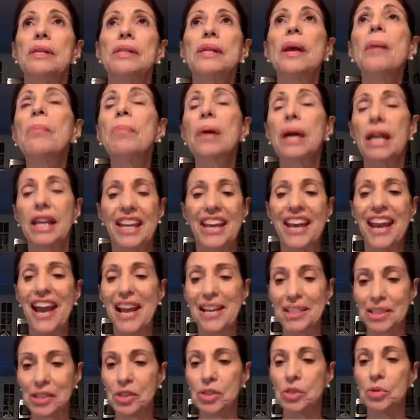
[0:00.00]
somebody
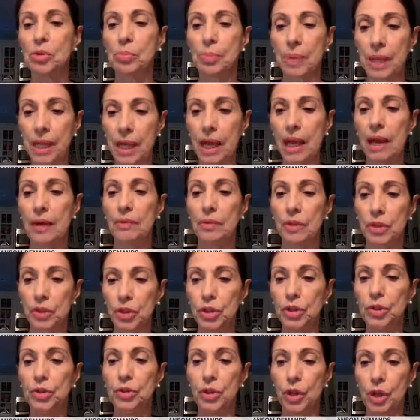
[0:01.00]
has to be able
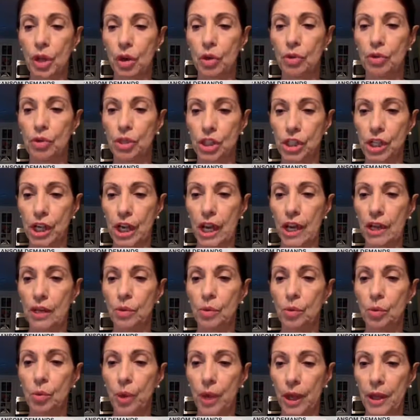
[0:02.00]
to
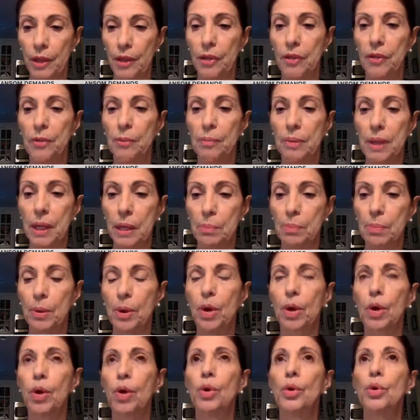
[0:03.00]
negotiate with
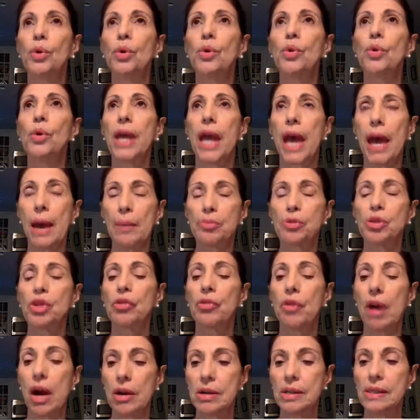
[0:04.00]
people who
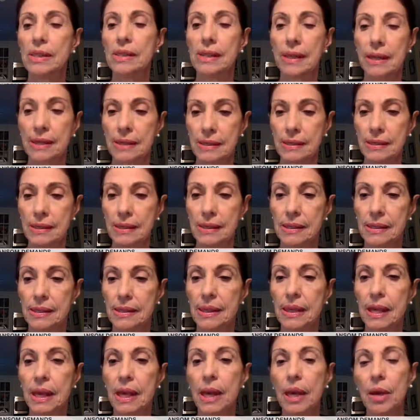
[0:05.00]
capture our
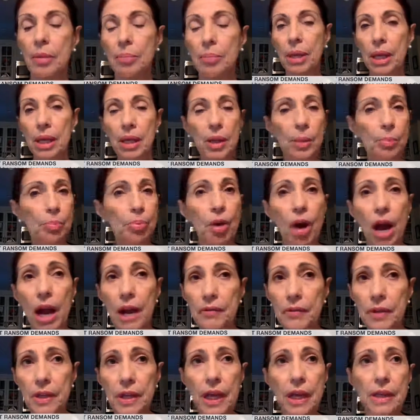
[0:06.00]
citizens, be it a
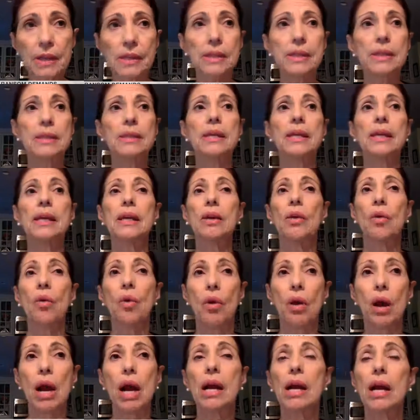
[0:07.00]
private entity
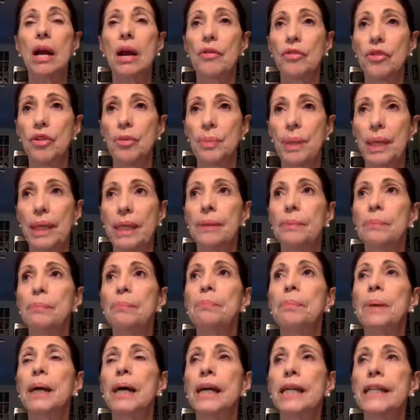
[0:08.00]
or our government.
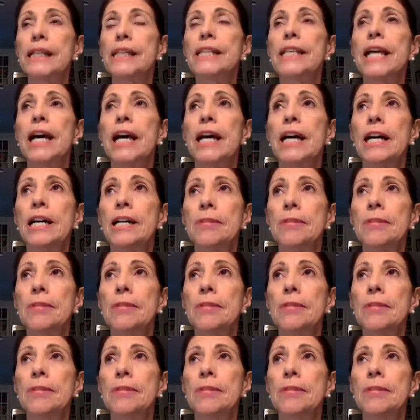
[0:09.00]
But